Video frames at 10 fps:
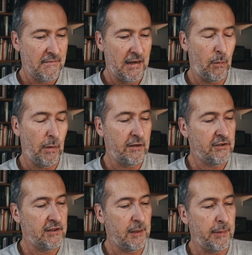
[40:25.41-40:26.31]
Anyway, let's
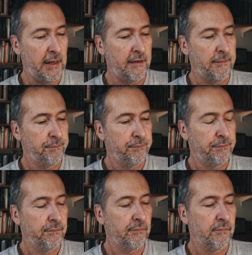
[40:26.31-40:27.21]
skip ahead.
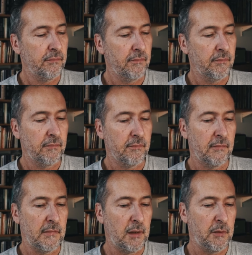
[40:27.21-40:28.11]

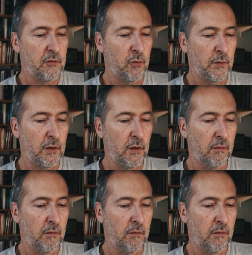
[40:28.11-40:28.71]
How much more have we got?